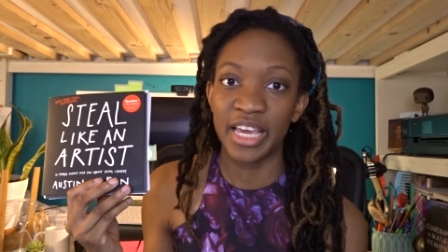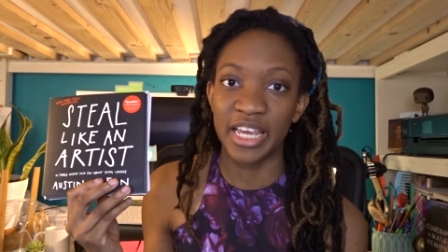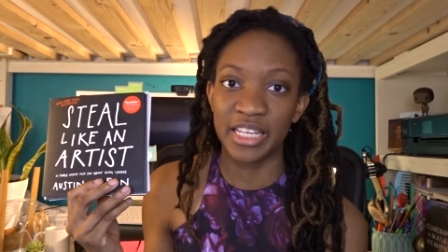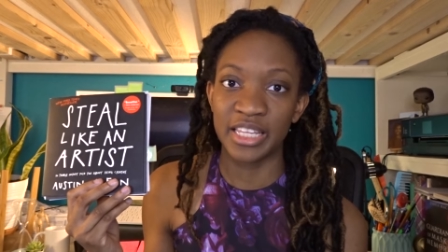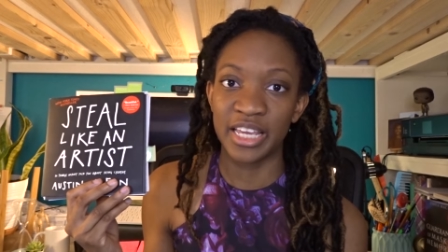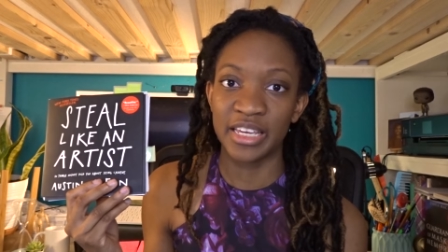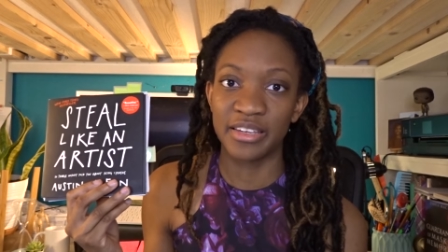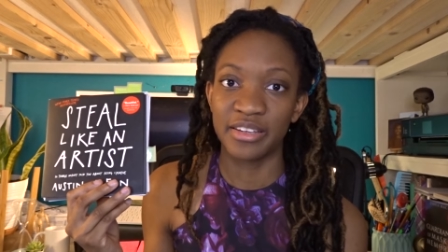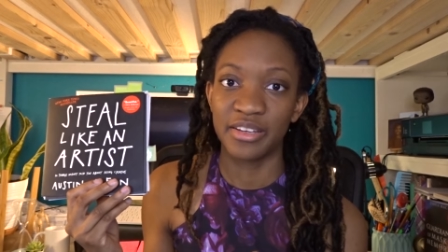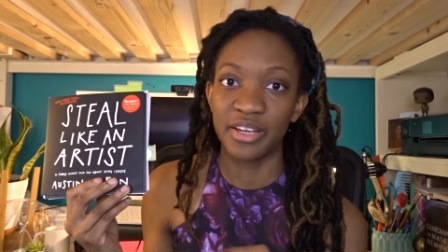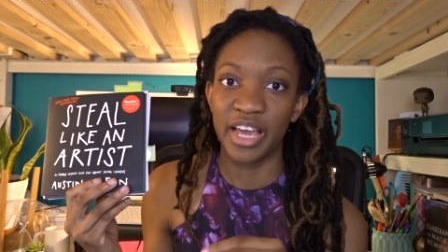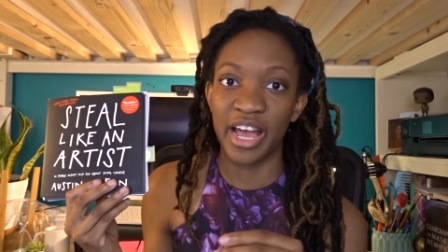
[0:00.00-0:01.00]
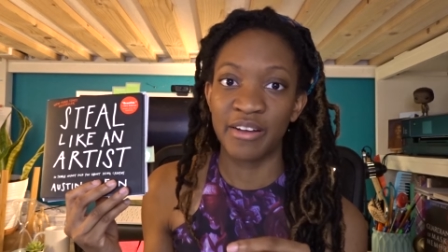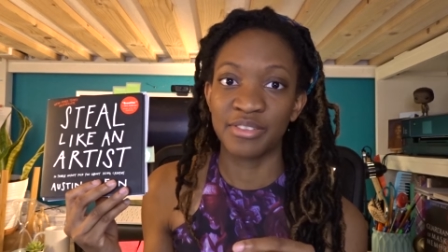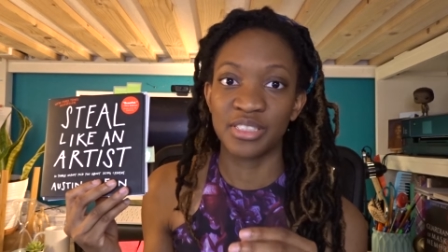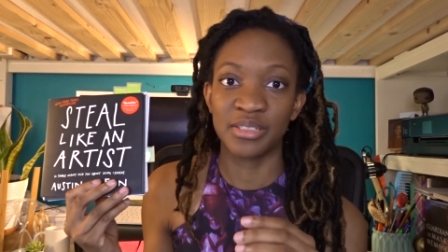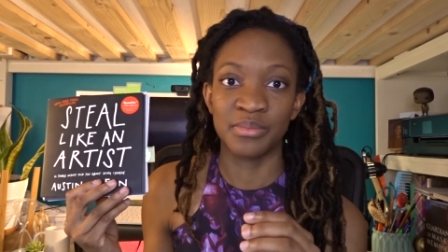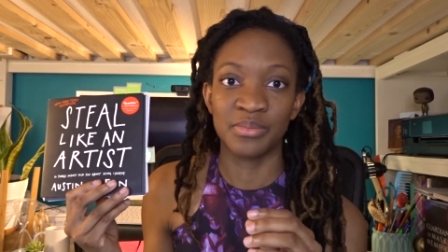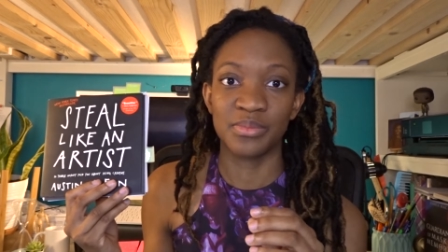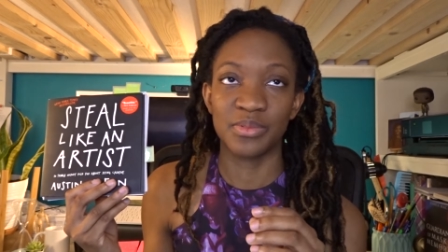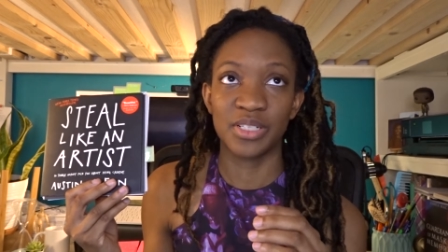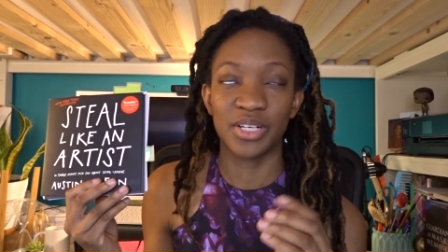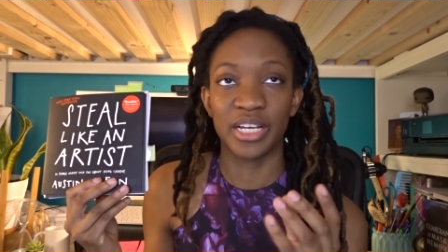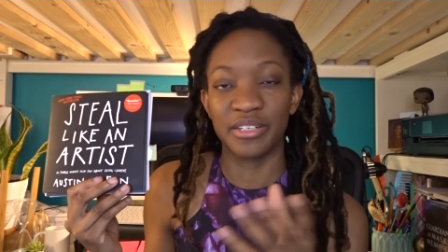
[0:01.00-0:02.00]
and like have some
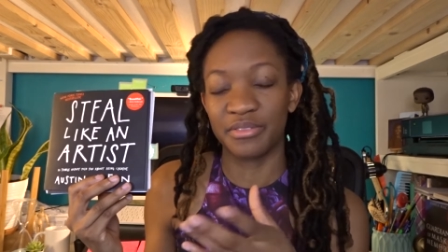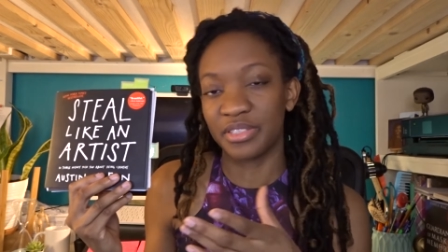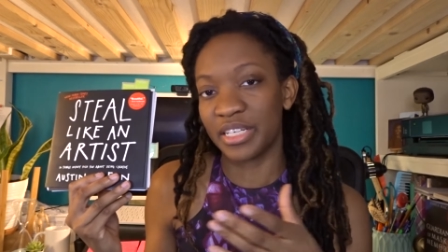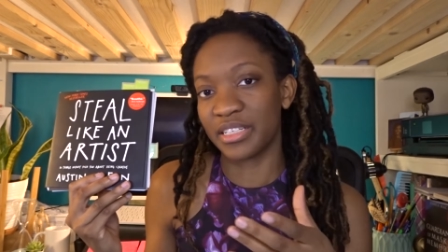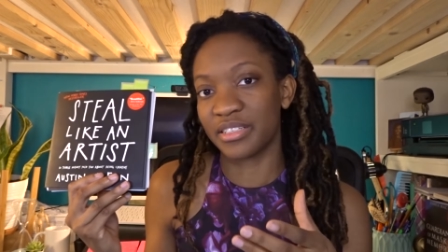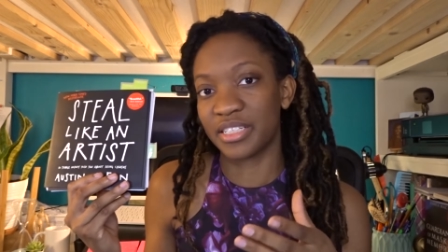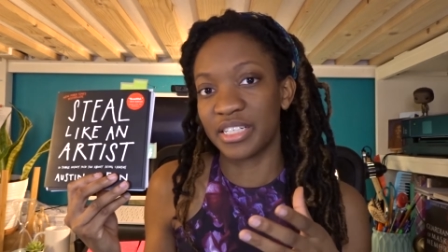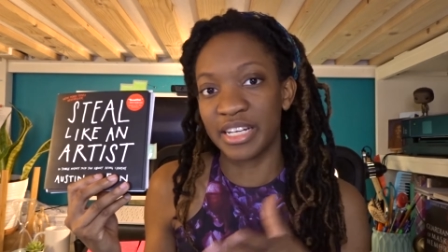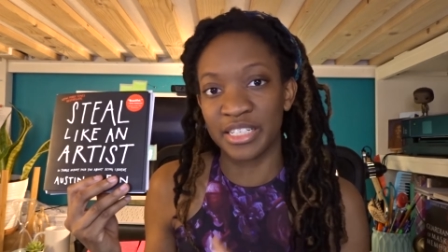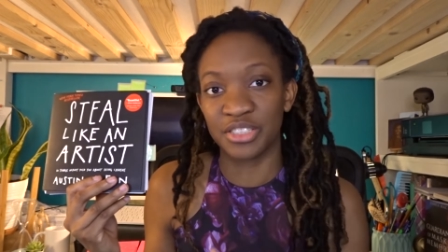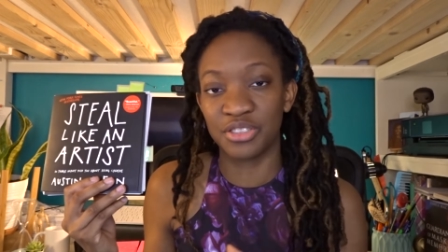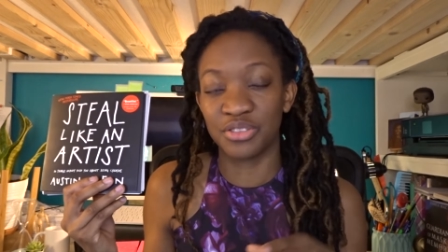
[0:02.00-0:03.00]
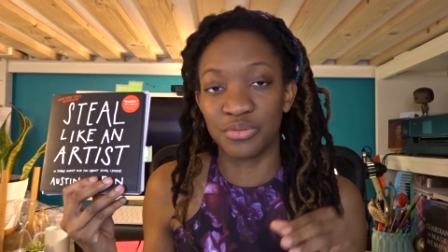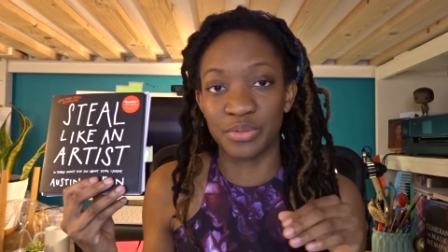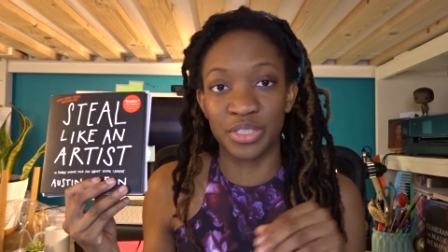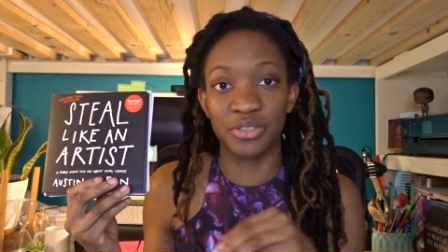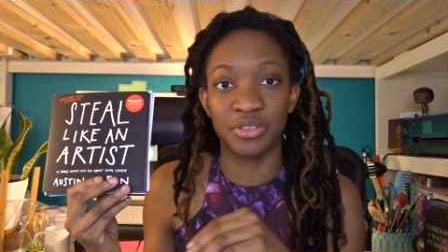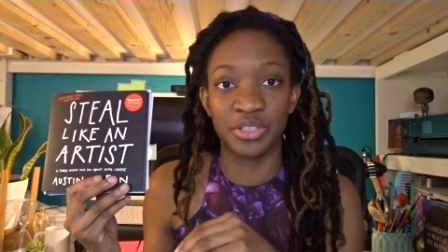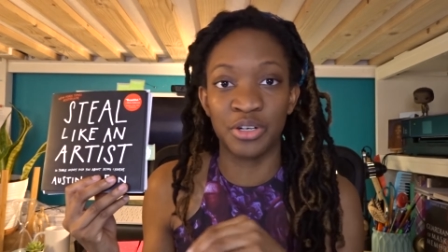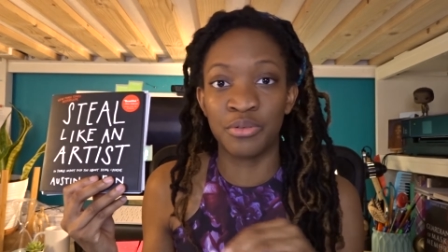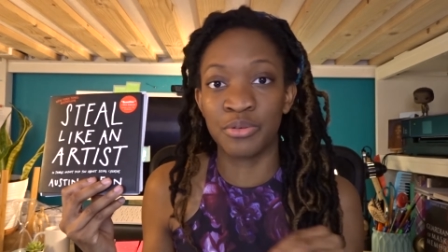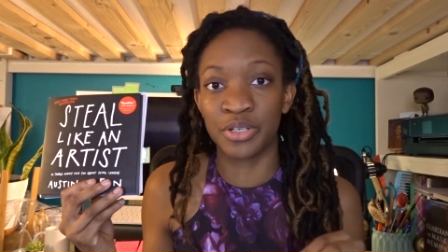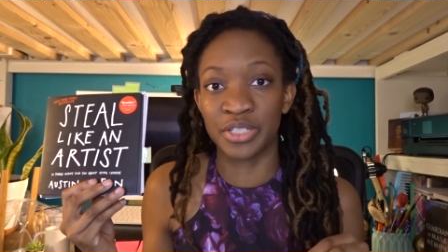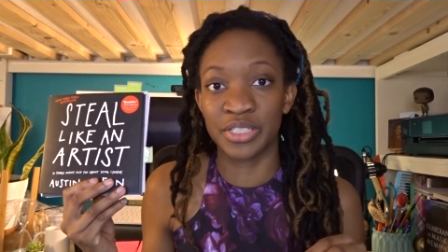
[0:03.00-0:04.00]
kind of like connections with your
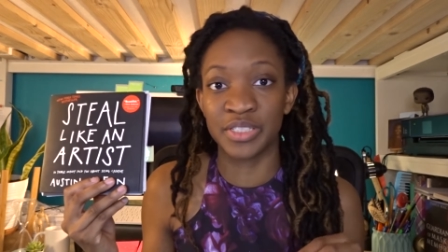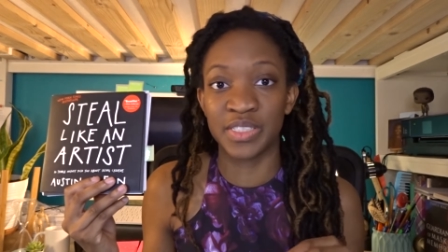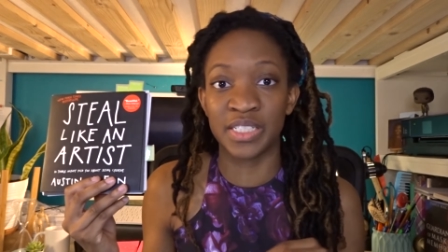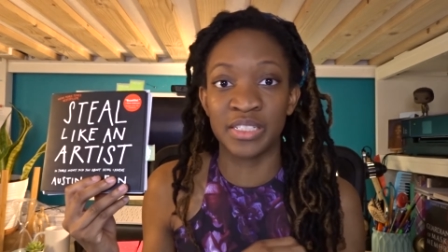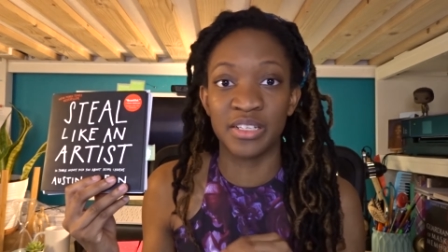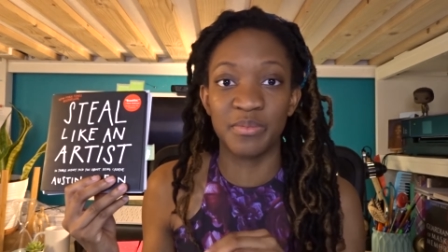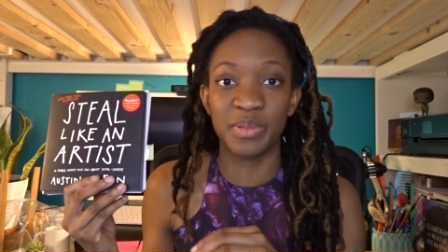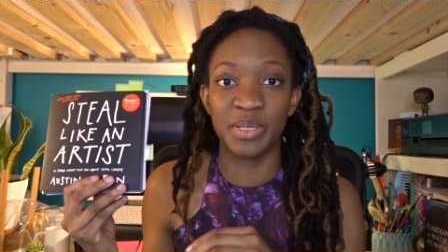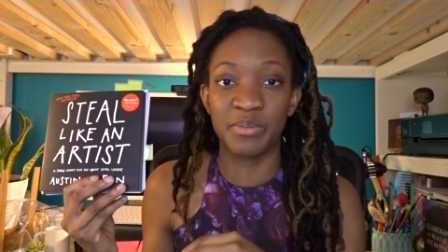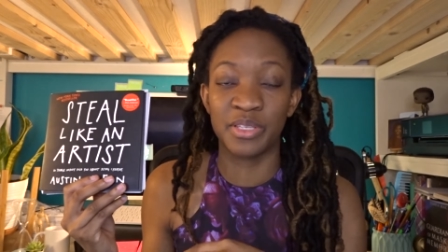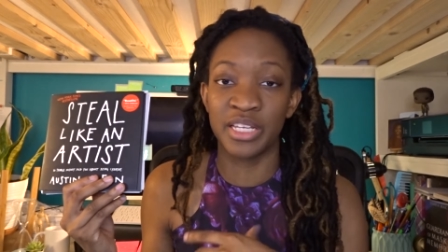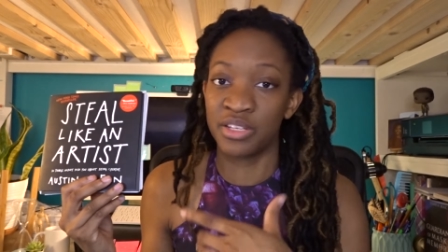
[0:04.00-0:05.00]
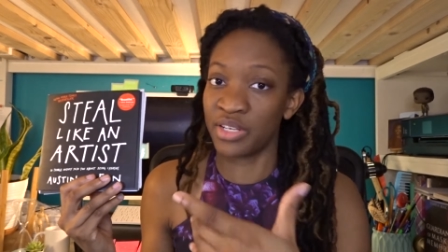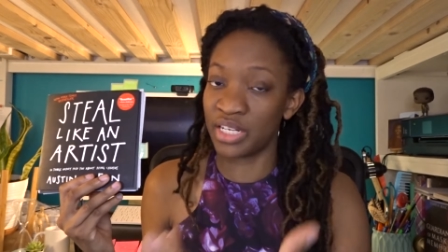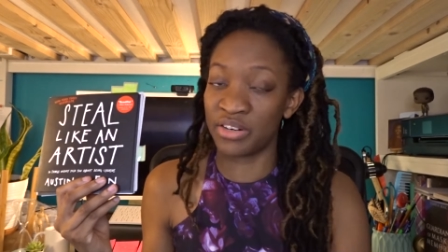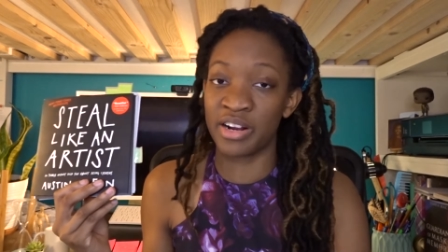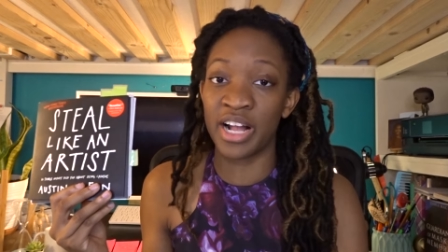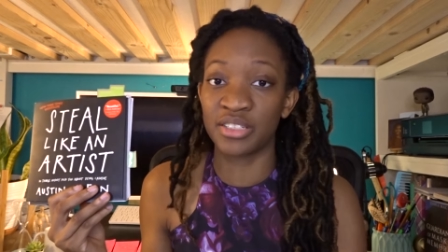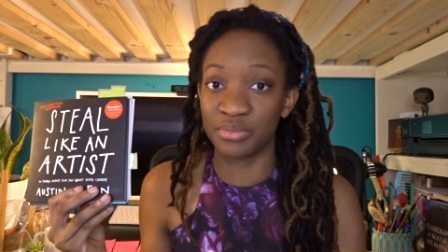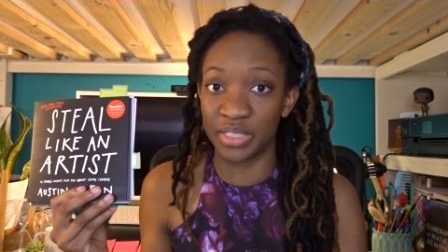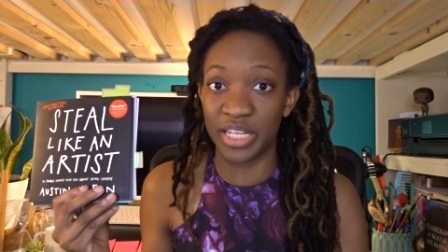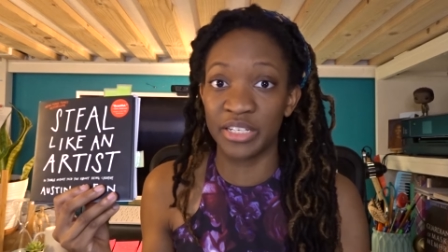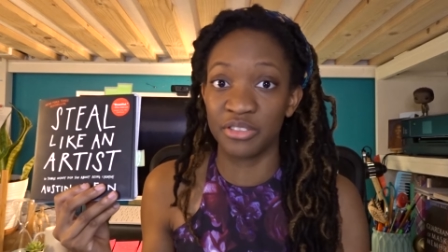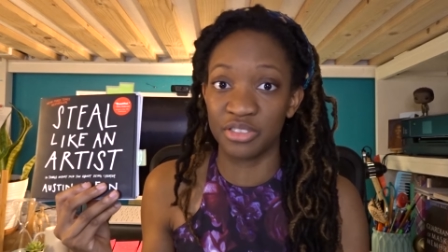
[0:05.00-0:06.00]
coworkers and the people that you interact with
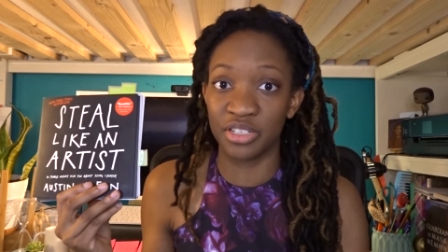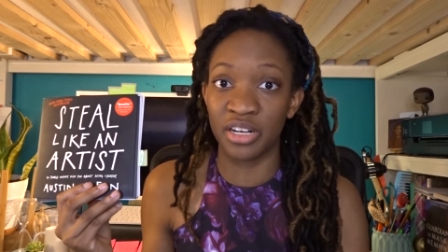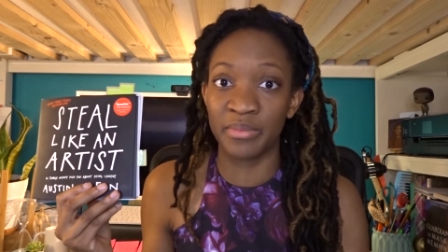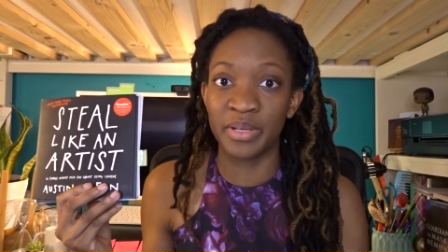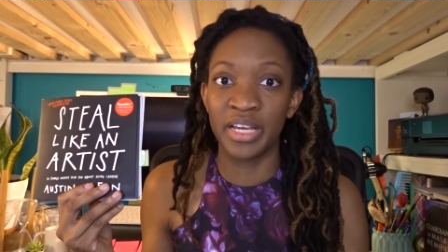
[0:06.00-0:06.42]
at your job.